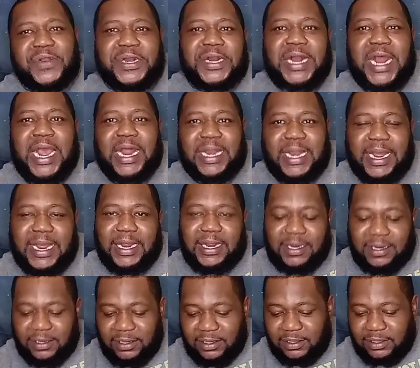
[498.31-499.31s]
So
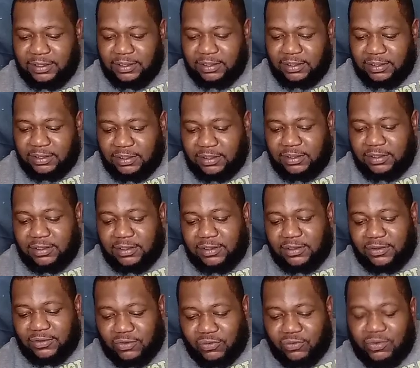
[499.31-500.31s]
now we putting
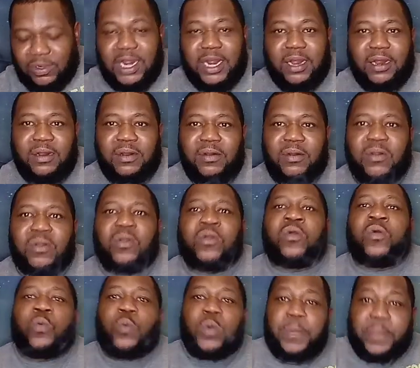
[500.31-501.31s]
our workers up in
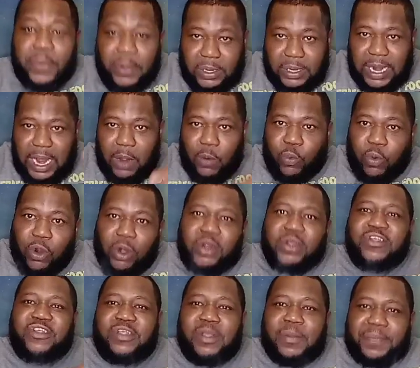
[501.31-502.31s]
there.
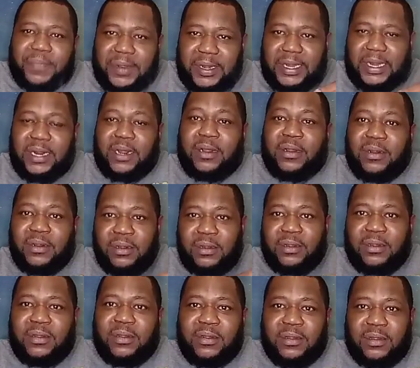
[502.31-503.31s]
So now we done broke
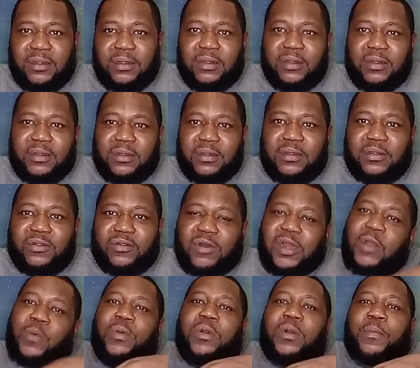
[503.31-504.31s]
the ground up.
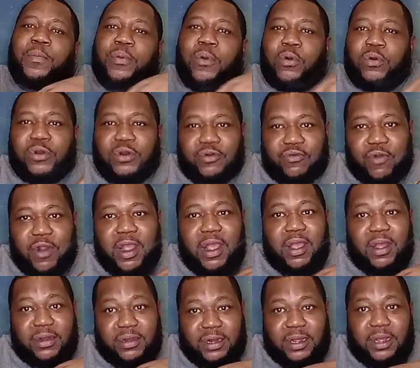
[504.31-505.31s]

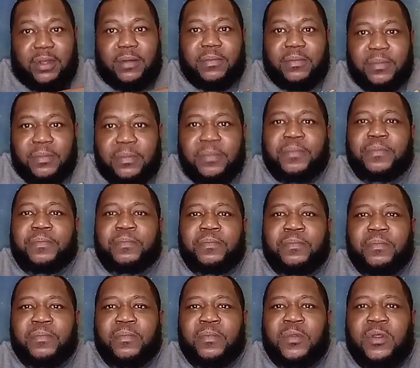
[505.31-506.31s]
We done isolated
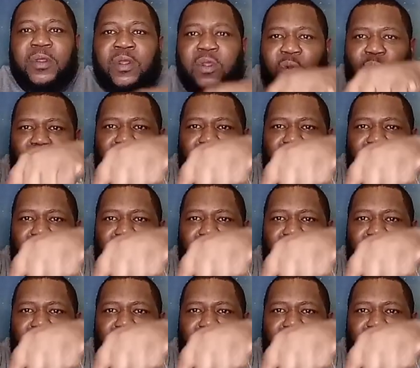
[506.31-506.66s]
ourselves.